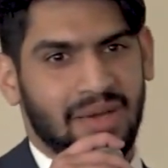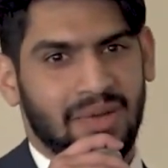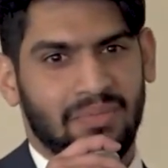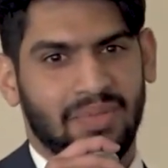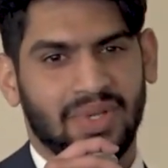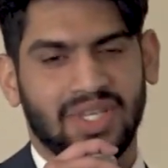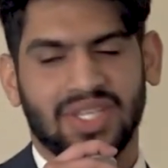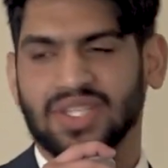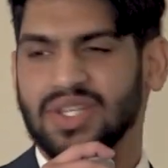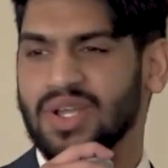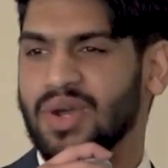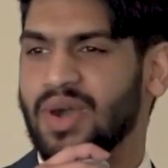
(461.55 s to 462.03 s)

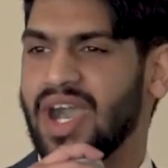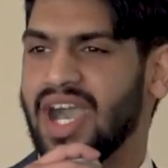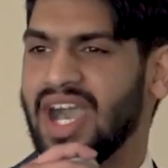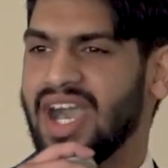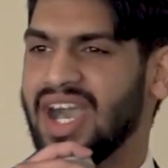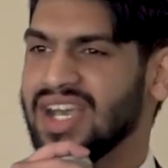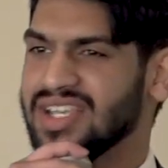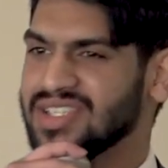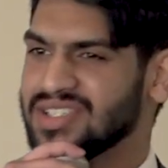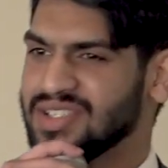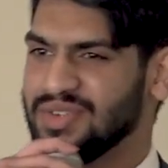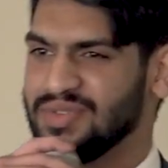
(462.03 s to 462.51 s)
But,
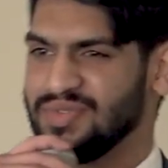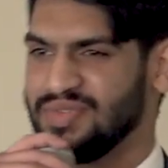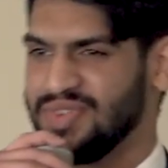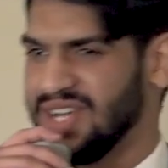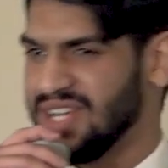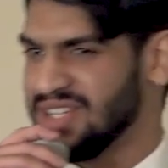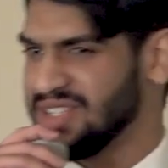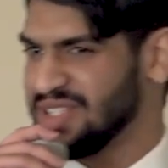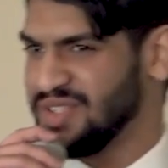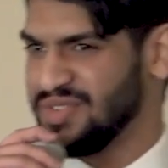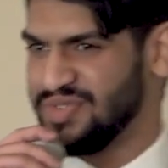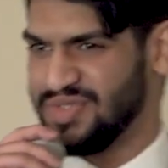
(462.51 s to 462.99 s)
as I'm
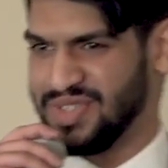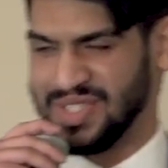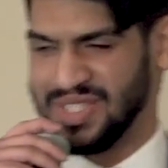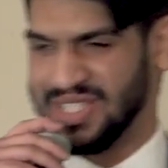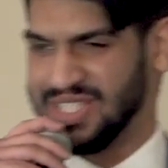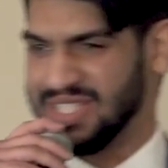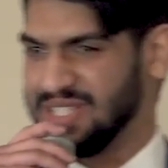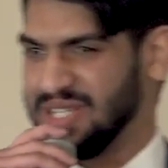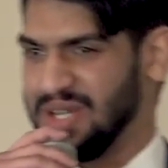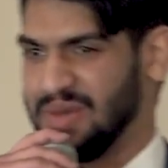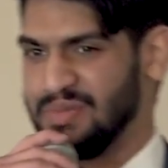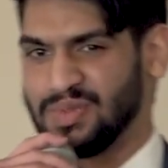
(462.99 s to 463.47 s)
finally
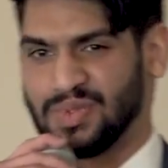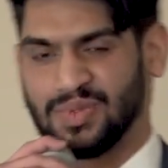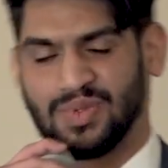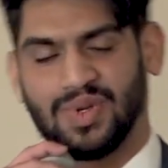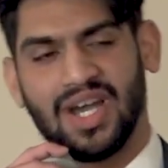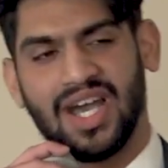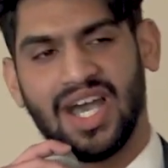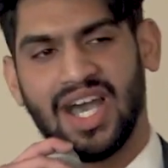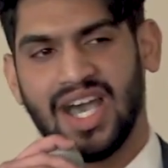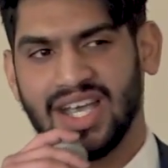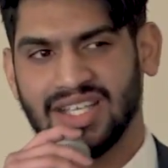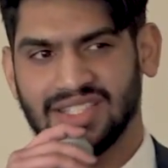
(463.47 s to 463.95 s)
feeling
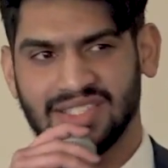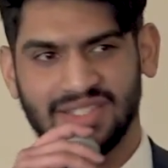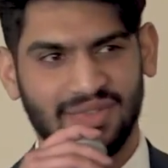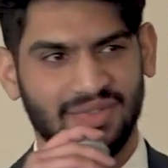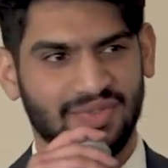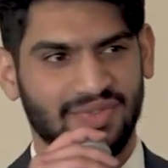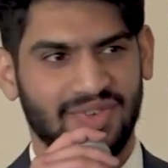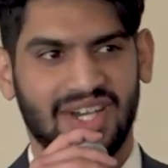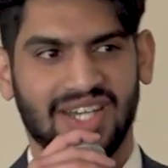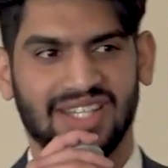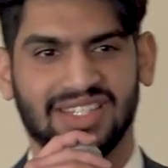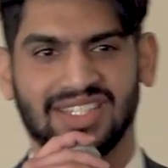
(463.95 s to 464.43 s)
comfortable, as I'm
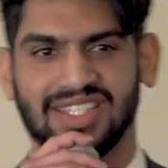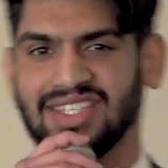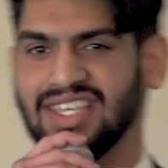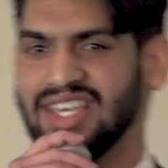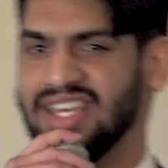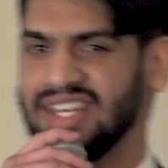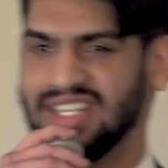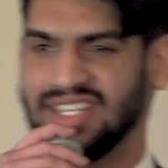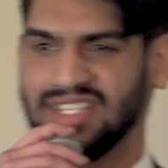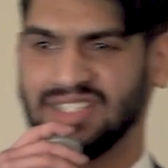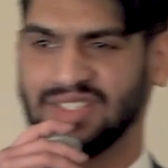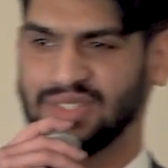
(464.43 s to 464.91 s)
finally
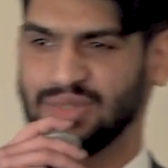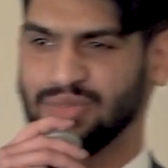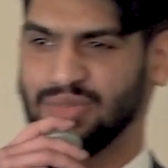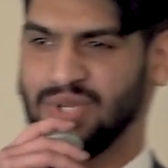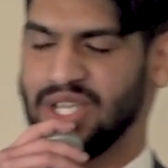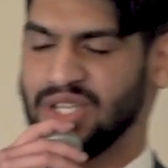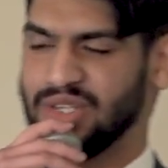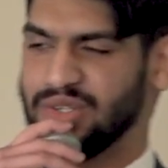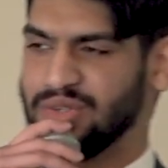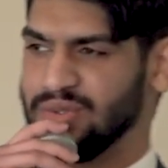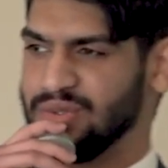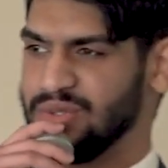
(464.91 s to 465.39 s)
getting into
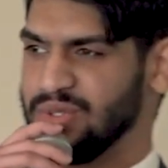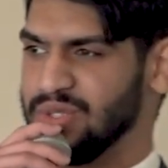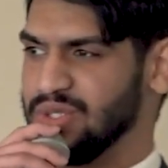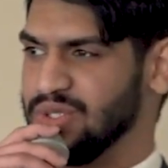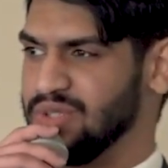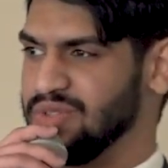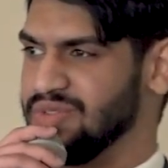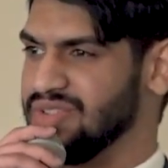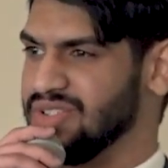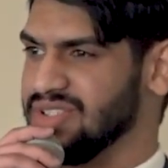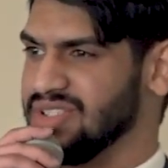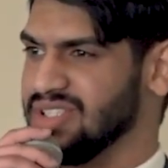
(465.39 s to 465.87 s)
my
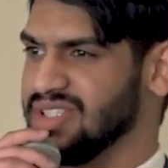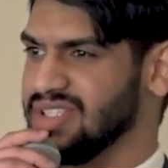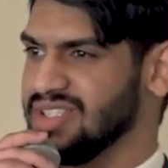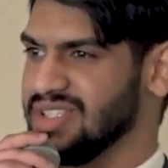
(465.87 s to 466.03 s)
groove,